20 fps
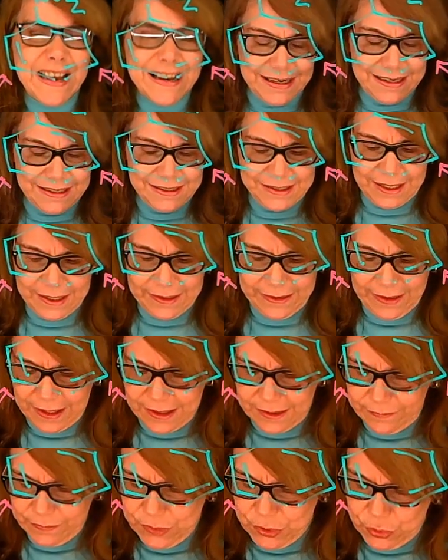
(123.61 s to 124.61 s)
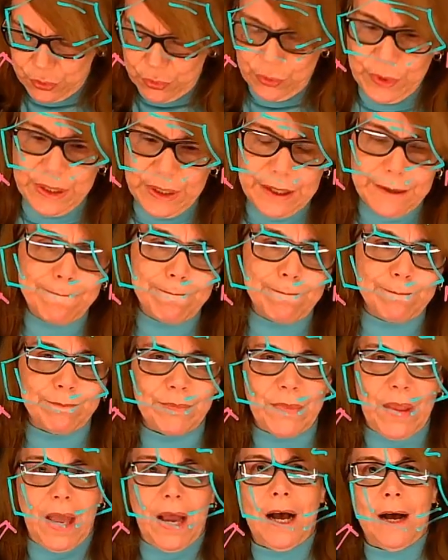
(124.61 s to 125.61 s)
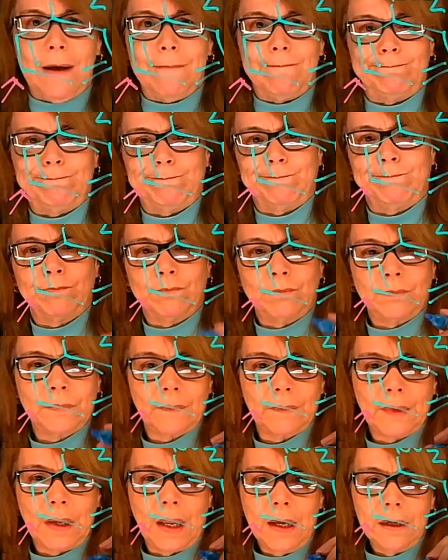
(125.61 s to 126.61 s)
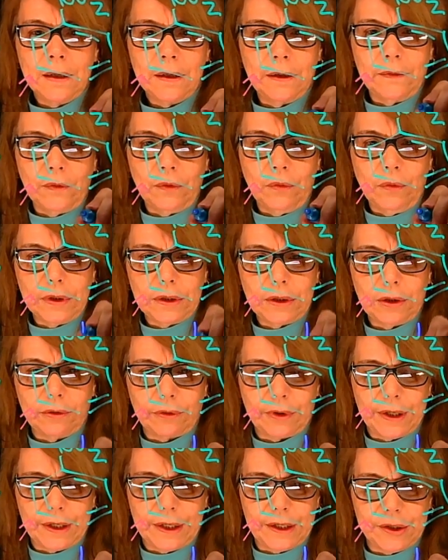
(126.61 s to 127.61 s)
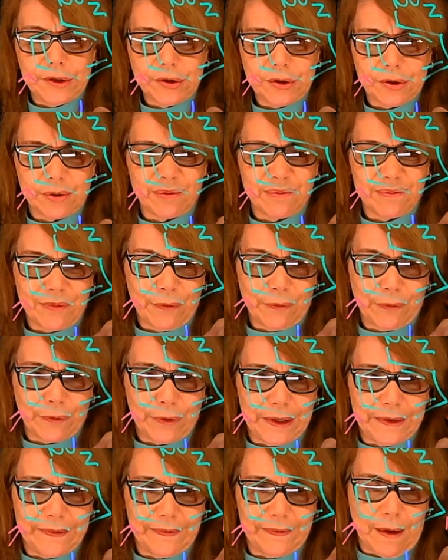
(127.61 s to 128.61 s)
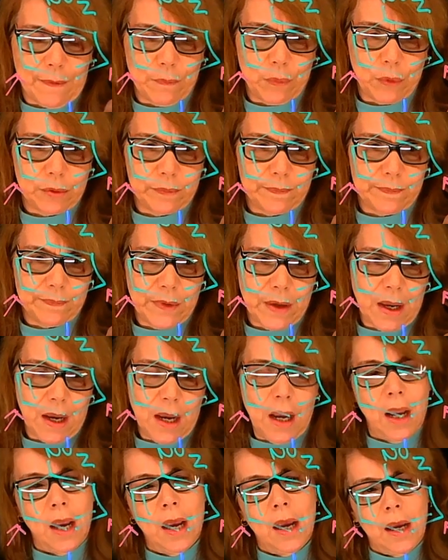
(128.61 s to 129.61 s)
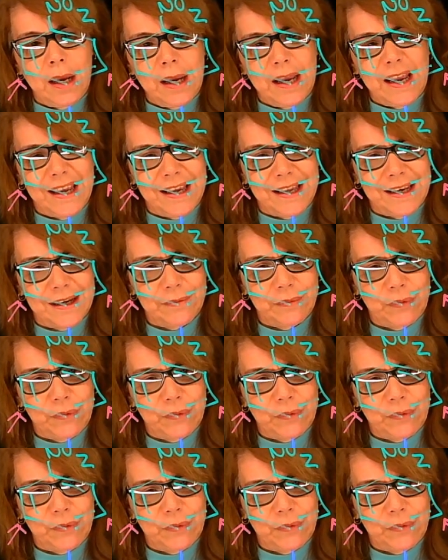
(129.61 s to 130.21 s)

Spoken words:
let's say that I'm doing, let's do a chlorination, for example, and I'm